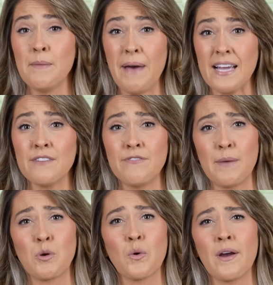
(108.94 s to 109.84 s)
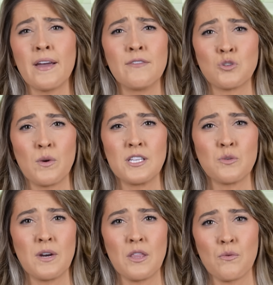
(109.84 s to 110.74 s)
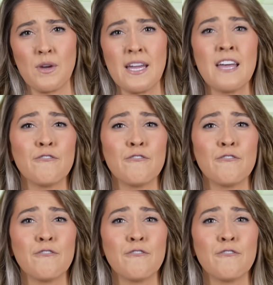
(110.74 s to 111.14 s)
Back in February of 2023,